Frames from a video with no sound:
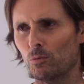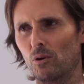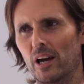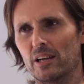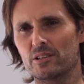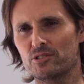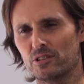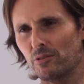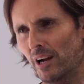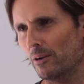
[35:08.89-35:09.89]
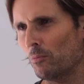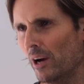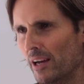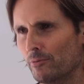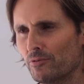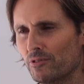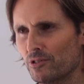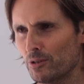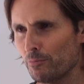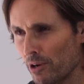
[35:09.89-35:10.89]
The wine is a great way of
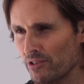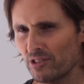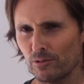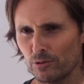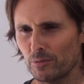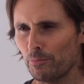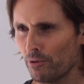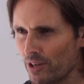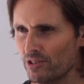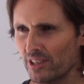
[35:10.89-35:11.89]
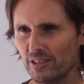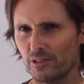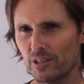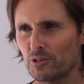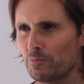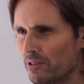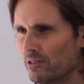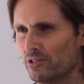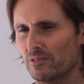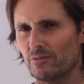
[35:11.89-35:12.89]
suppressing or depressing the
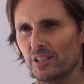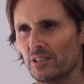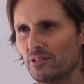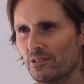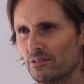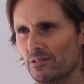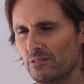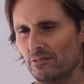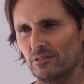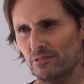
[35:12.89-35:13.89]
experience of these